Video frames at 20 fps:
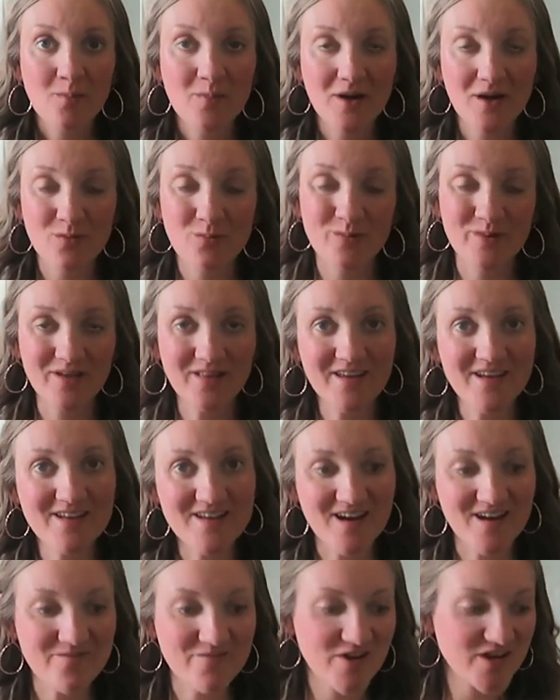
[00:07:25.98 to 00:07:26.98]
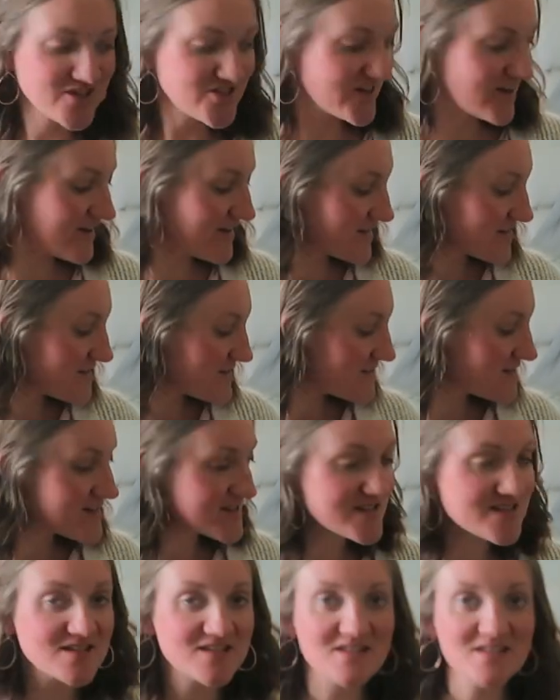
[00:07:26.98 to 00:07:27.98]
but really not much else.
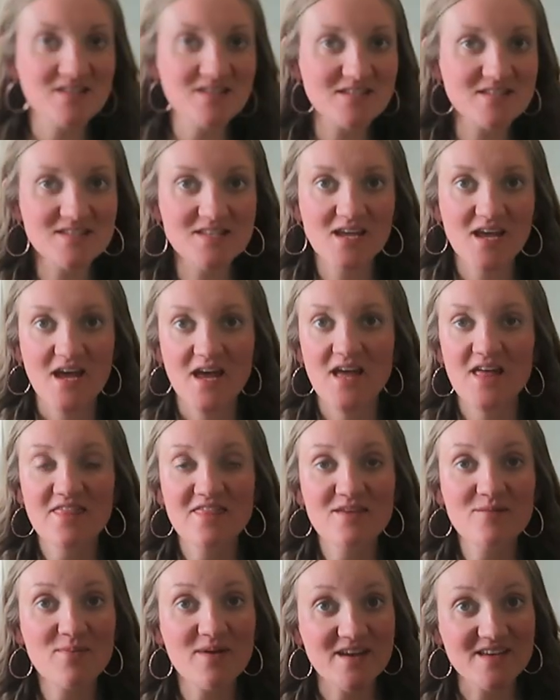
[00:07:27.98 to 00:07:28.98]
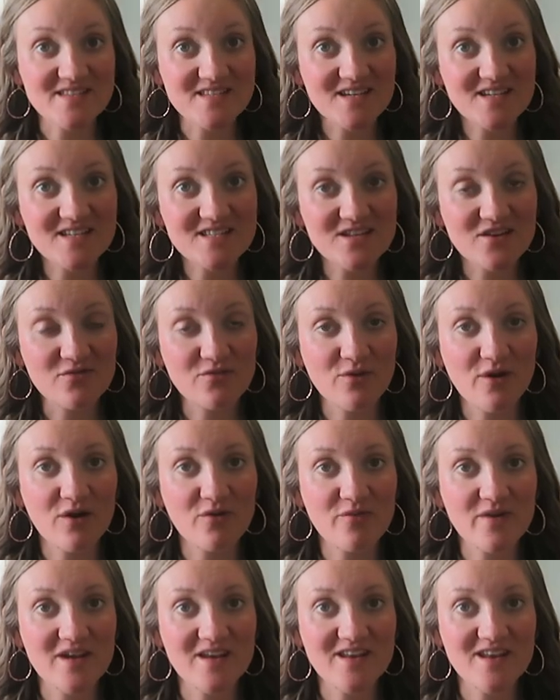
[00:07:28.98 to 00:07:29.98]
This is the basics of
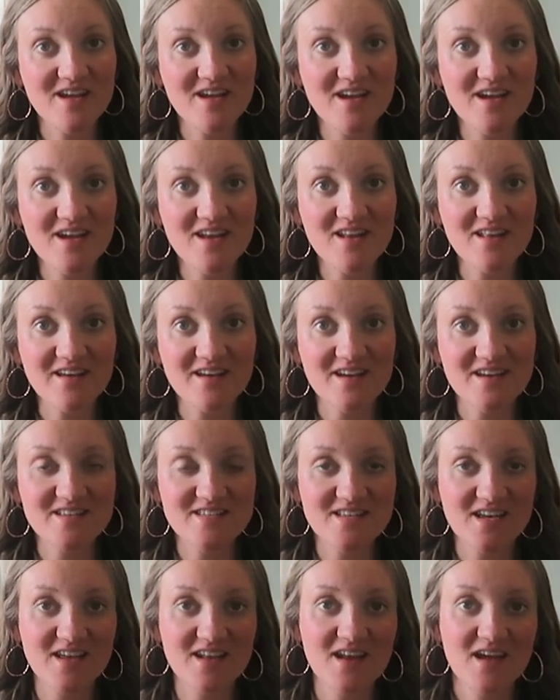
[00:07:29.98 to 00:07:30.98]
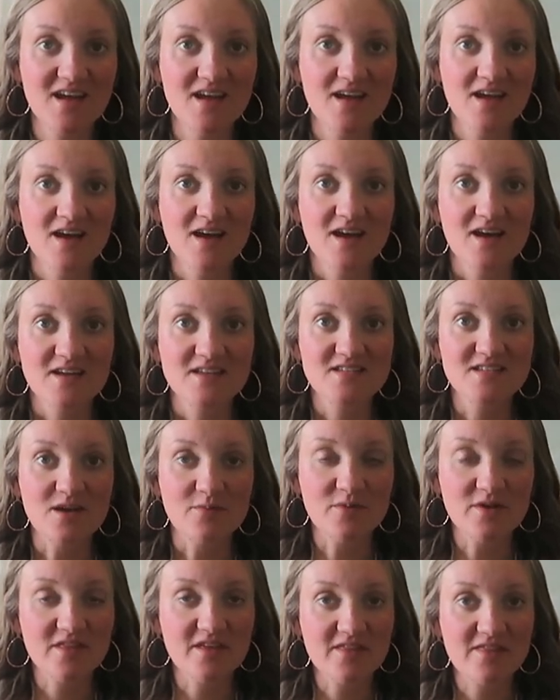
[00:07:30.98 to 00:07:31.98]
what we need. Like I said,
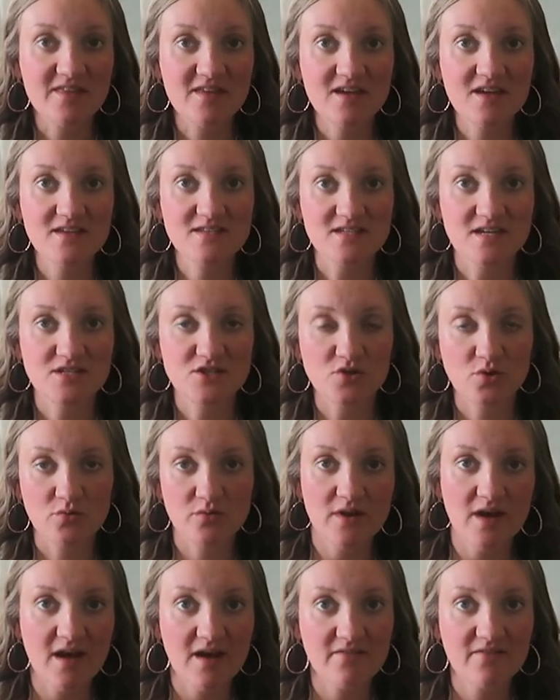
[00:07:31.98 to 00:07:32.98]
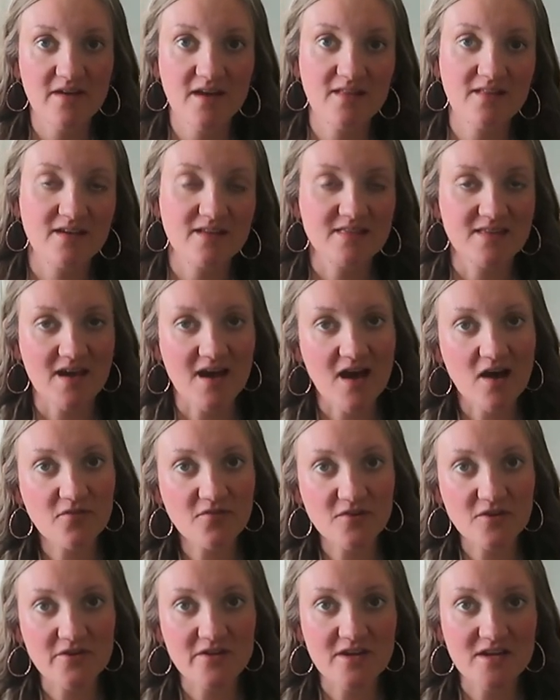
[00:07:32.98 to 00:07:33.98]
some of the things I don't have yet, like the
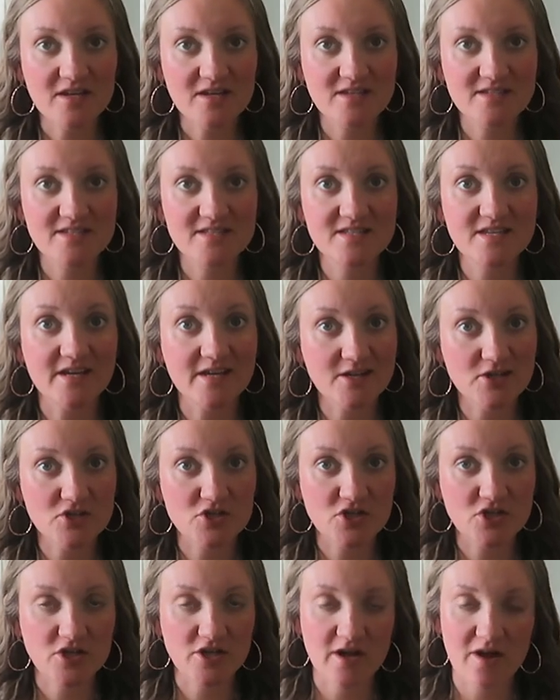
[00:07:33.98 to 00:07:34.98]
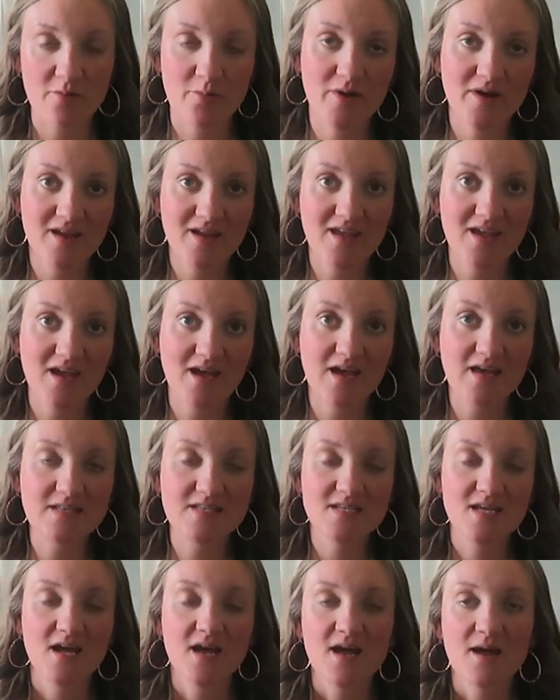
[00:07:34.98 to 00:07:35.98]
AfterEase tincture, I wanna
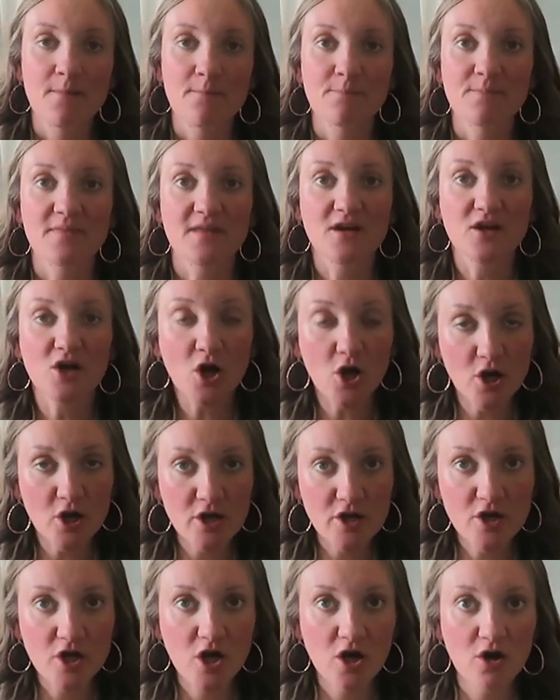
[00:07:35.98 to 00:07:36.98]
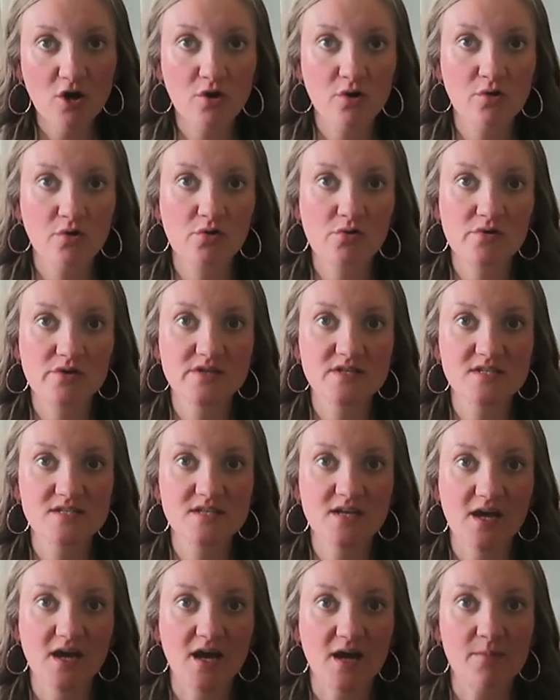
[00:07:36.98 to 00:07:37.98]
get the garden
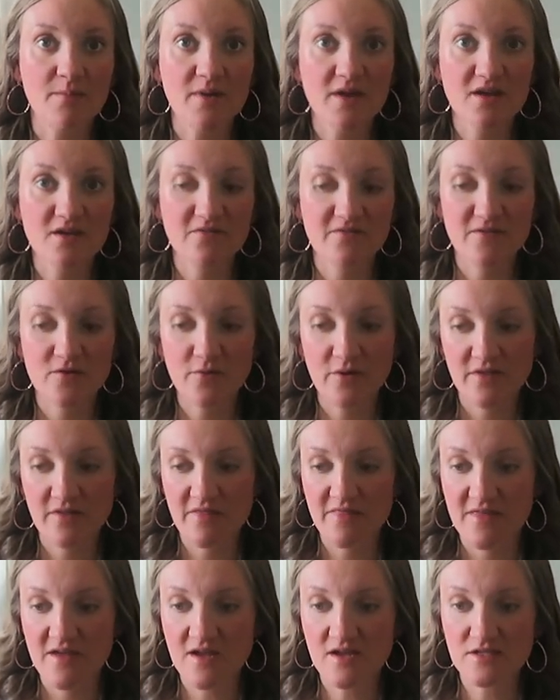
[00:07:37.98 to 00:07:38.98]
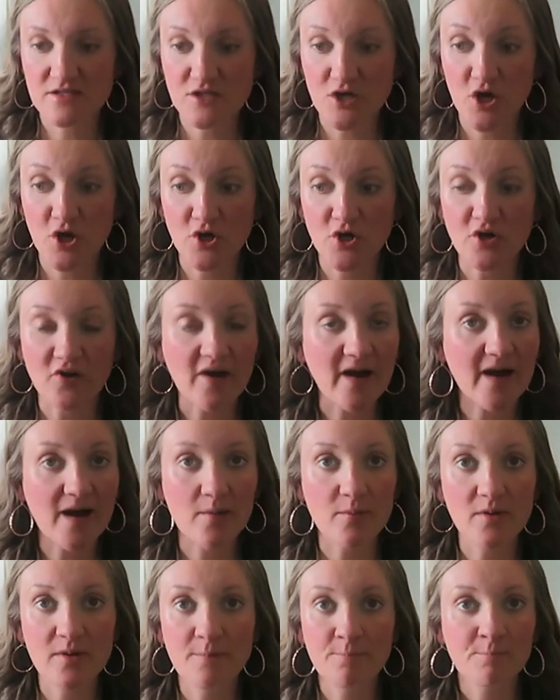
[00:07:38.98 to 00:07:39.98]
hose, um, and a few other things I'll
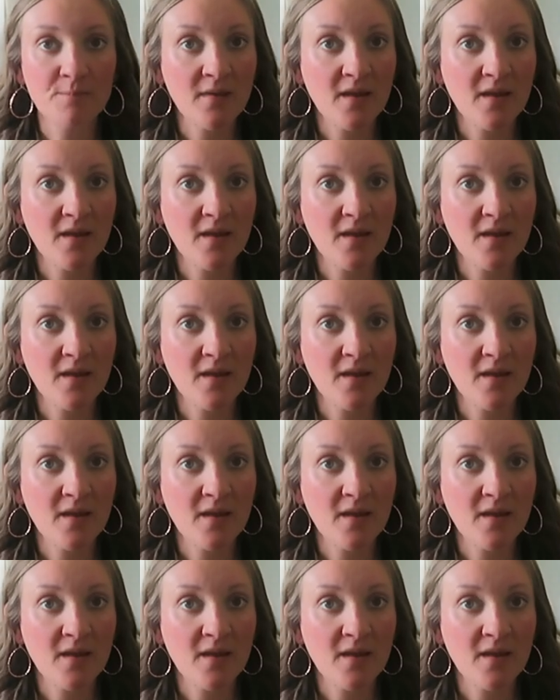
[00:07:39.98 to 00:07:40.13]
grab